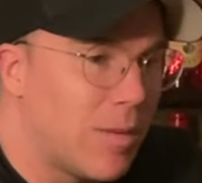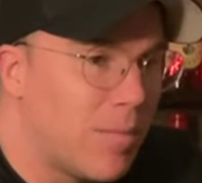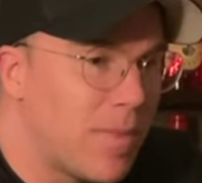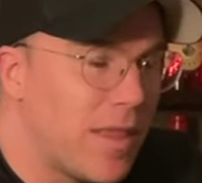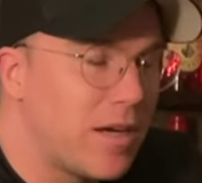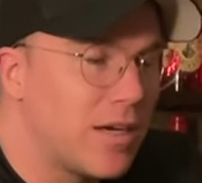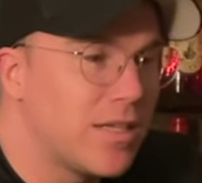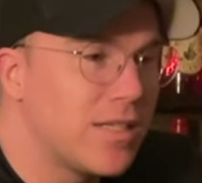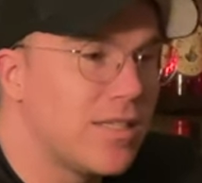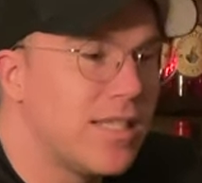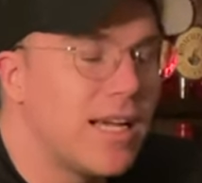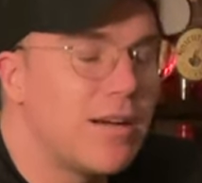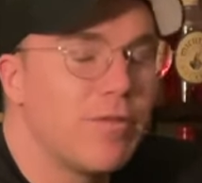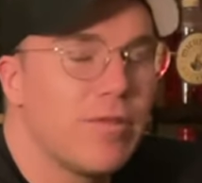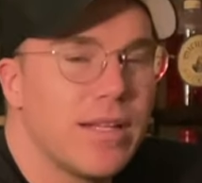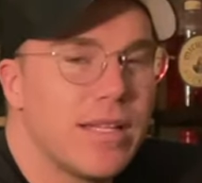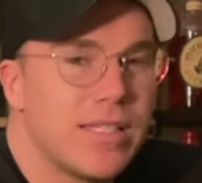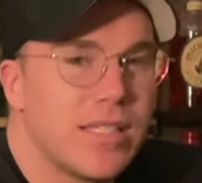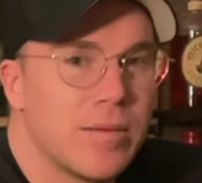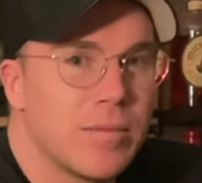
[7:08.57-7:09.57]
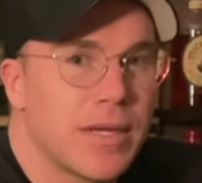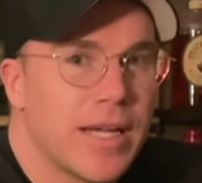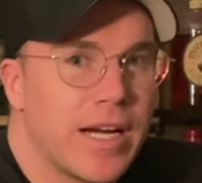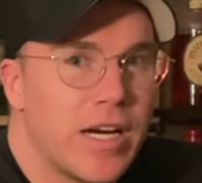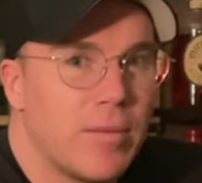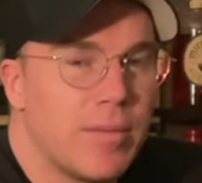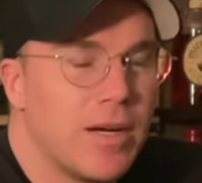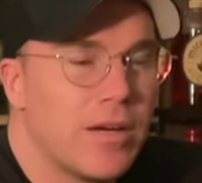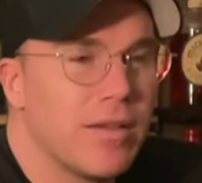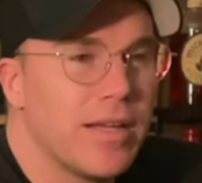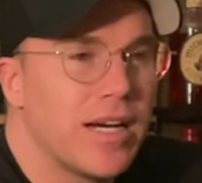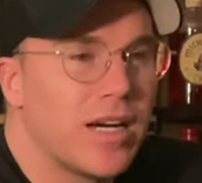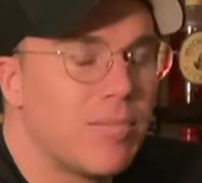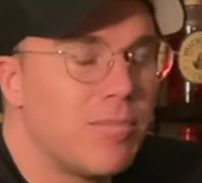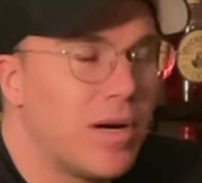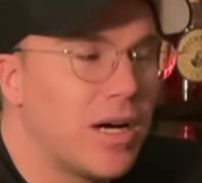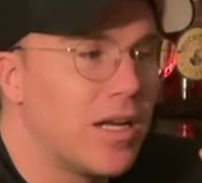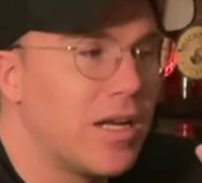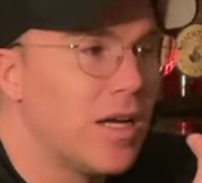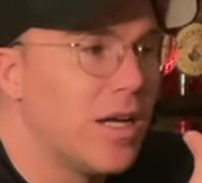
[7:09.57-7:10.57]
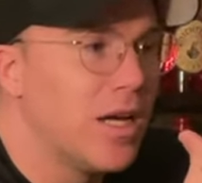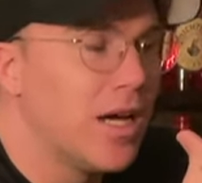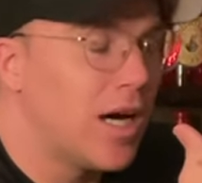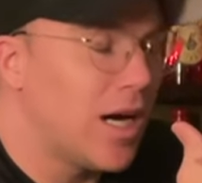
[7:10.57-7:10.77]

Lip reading: There's definitely some caramel there, but